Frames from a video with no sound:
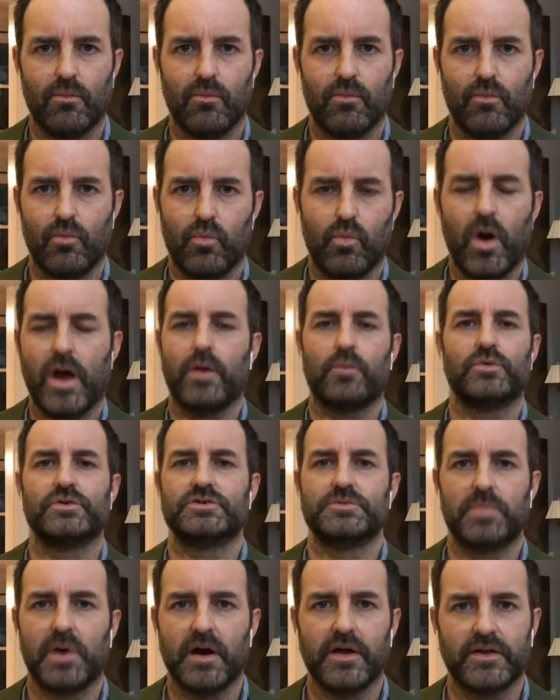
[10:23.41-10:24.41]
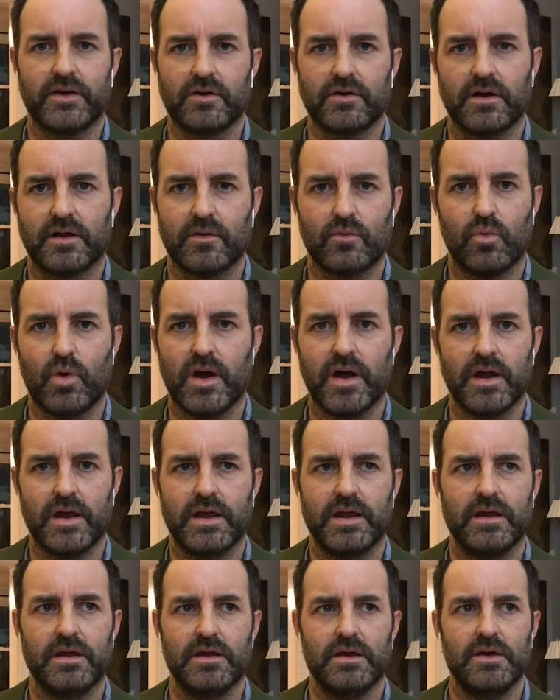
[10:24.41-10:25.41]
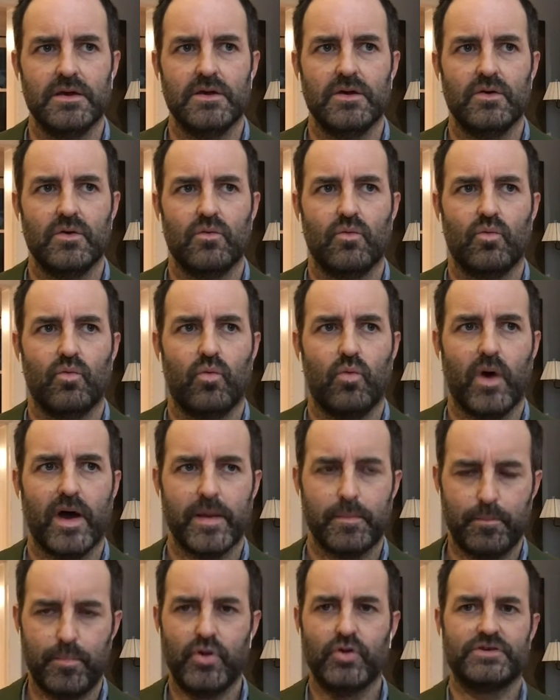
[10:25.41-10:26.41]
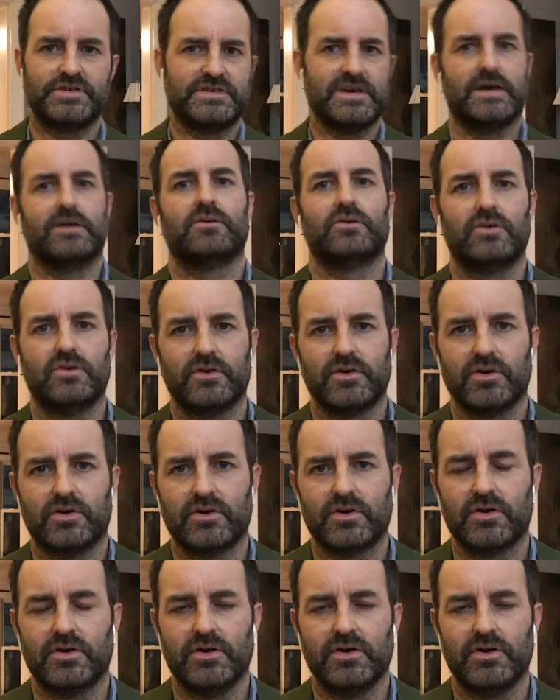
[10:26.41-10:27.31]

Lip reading: why would you bother? Like, why put down all your